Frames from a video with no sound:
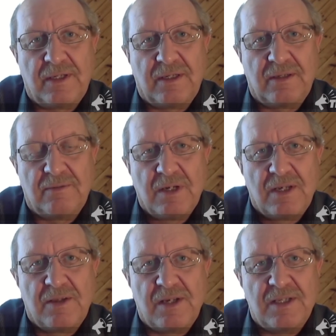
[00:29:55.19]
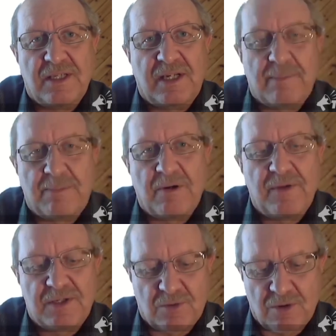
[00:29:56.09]
Uh, it's like a
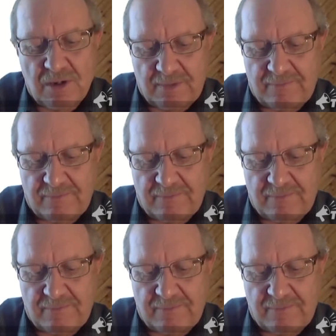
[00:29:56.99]
perfect storm